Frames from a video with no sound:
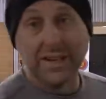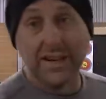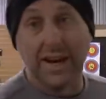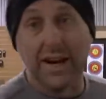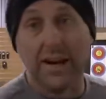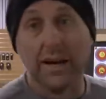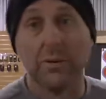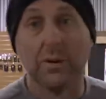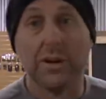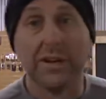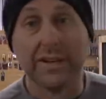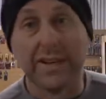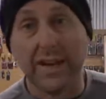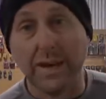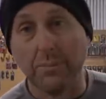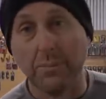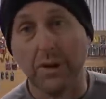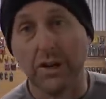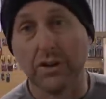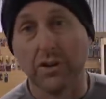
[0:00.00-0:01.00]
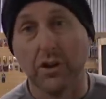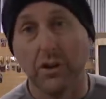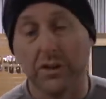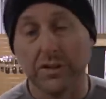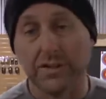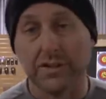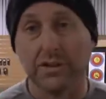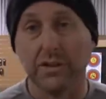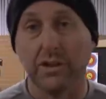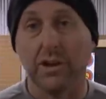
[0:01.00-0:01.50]
again, I wanted to keep my
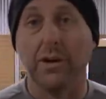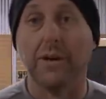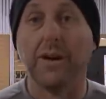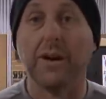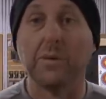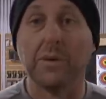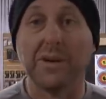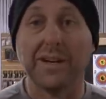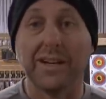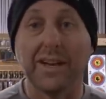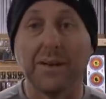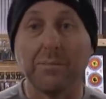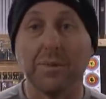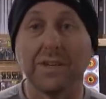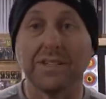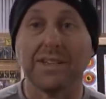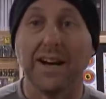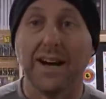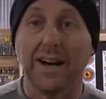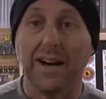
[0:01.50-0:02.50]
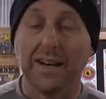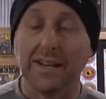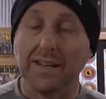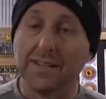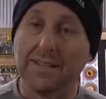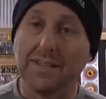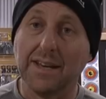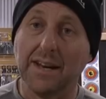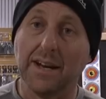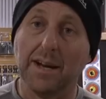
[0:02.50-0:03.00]
costs low and I want to leave my
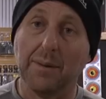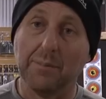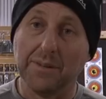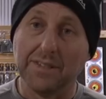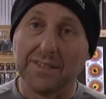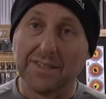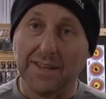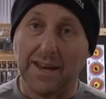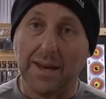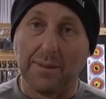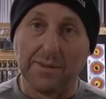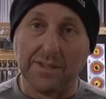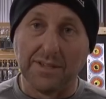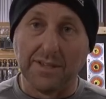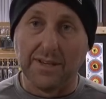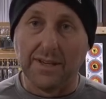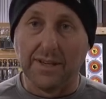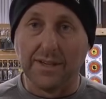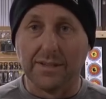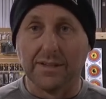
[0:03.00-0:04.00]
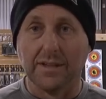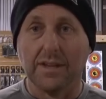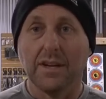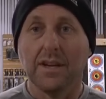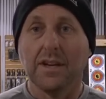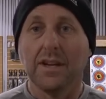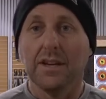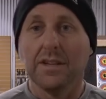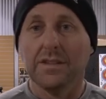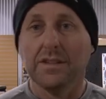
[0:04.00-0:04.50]
target set up the same as it is.
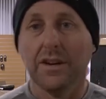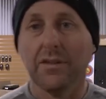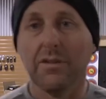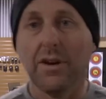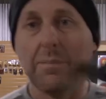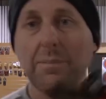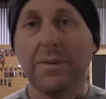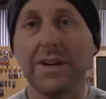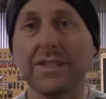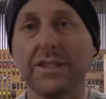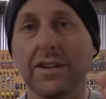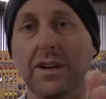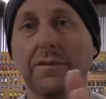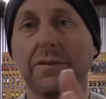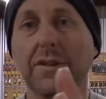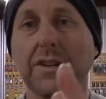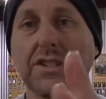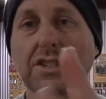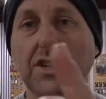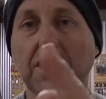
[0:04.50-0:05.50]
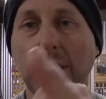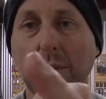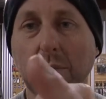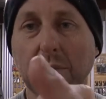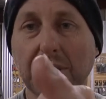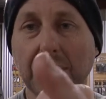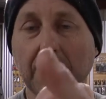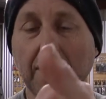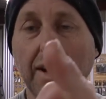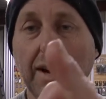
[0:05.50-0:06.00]
So I grabbed myself a
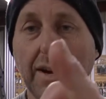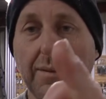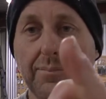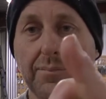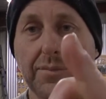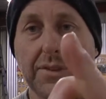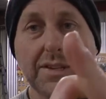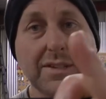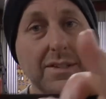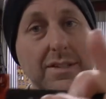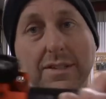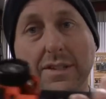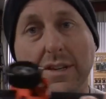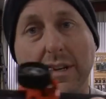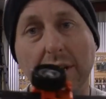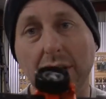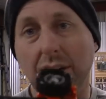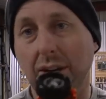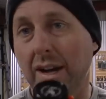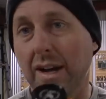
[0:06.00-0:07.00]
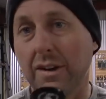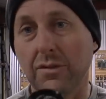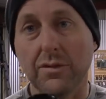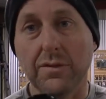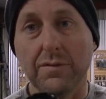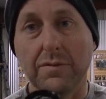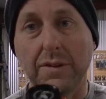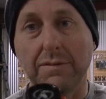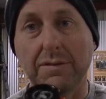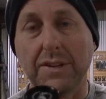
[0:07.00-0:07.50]
cheap sight. This is a
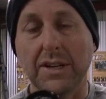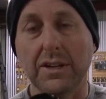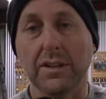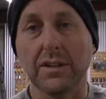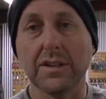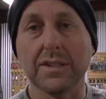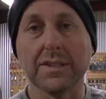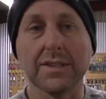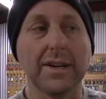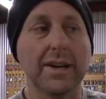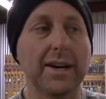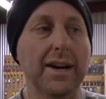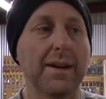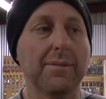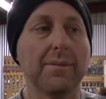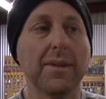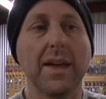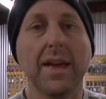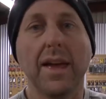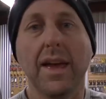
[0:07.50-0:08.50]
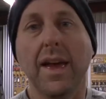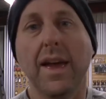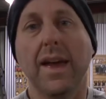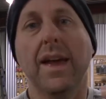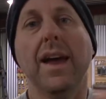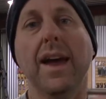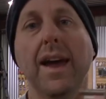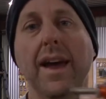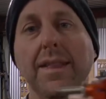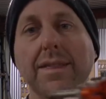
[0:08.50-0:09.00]
$150 sight.
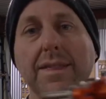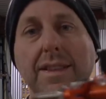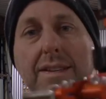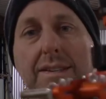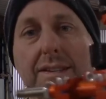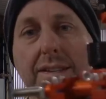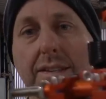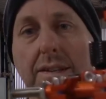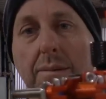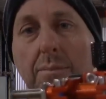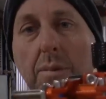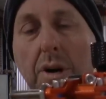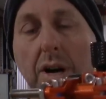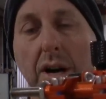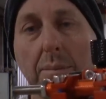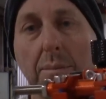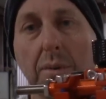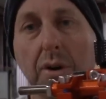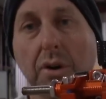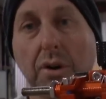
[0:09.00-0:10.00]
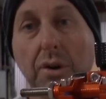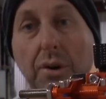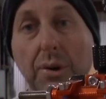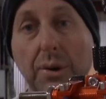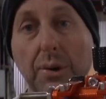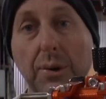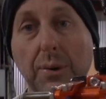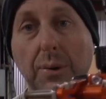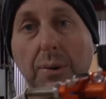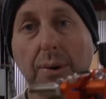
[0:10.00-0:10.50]
And this is a
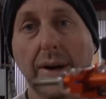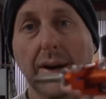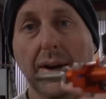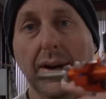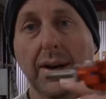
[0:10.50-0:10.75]
MyBo